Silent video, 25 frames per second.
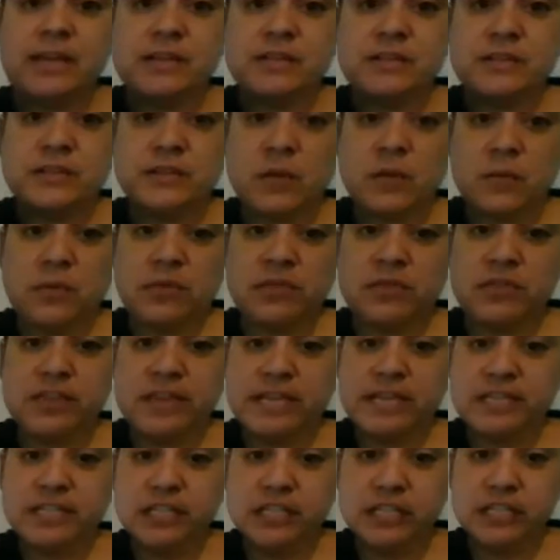So
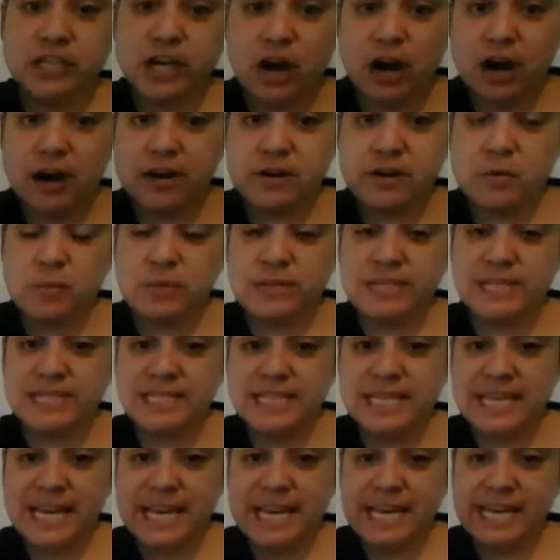this chart was
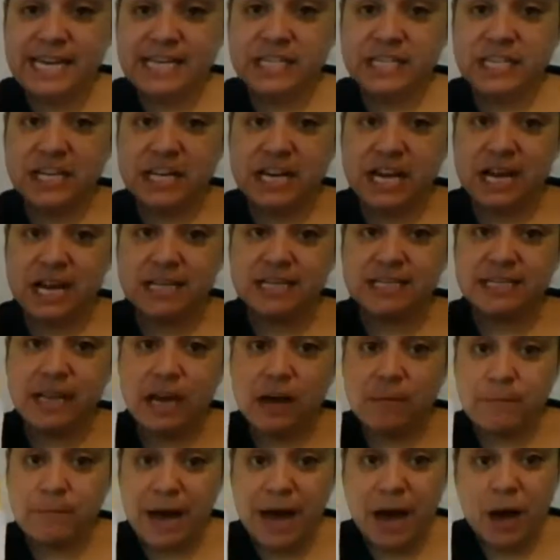teaching us
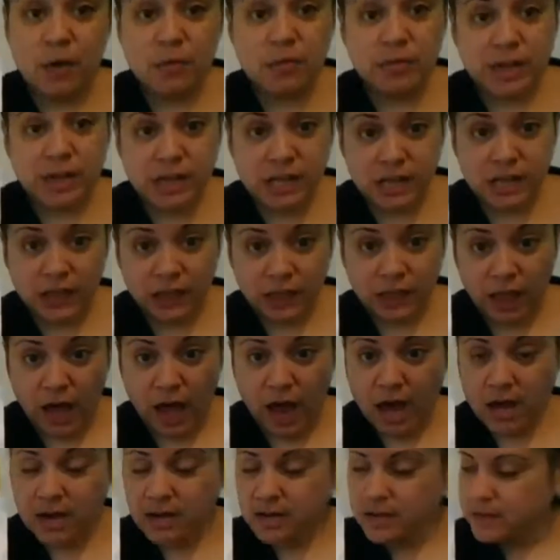about the
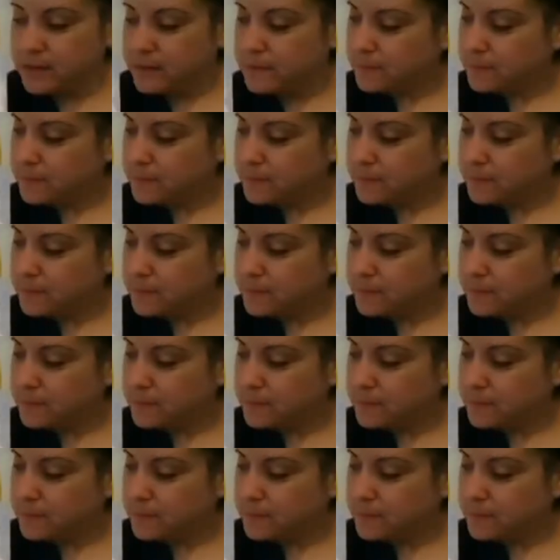clock.